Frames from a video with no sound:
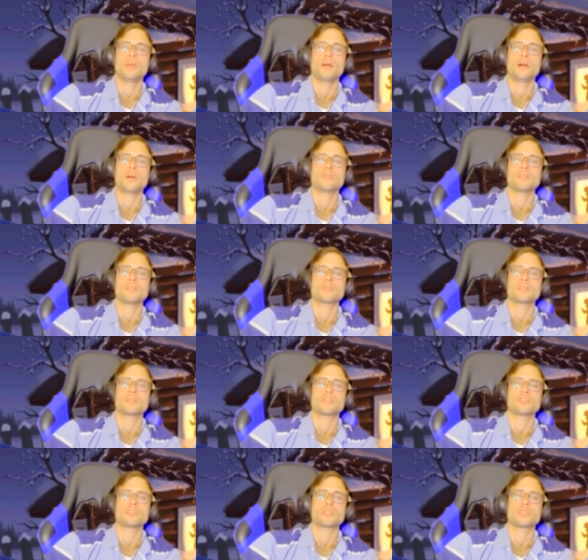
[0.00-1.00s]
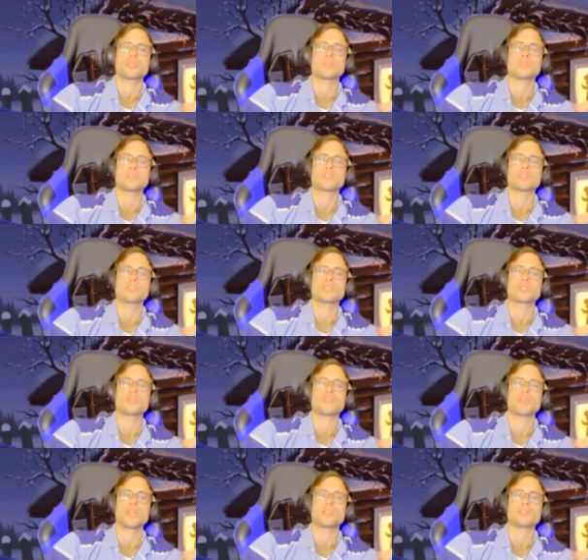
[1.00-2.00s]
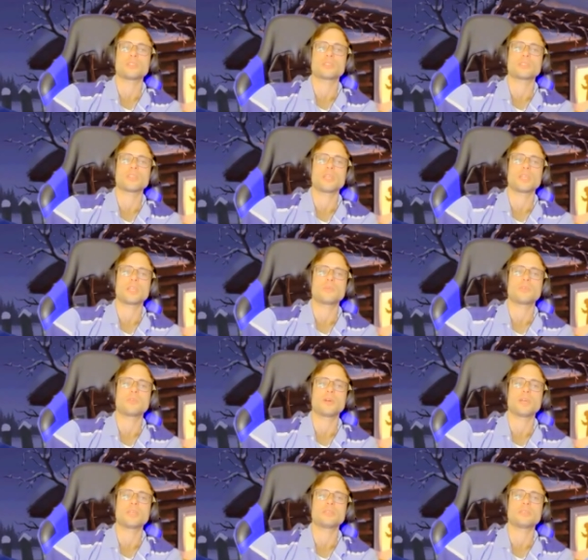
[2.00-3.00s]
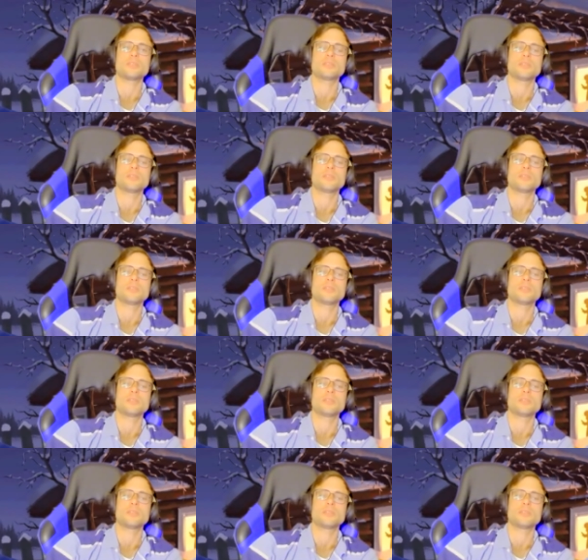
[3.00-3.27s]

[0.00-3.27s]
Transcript: After those justifications provide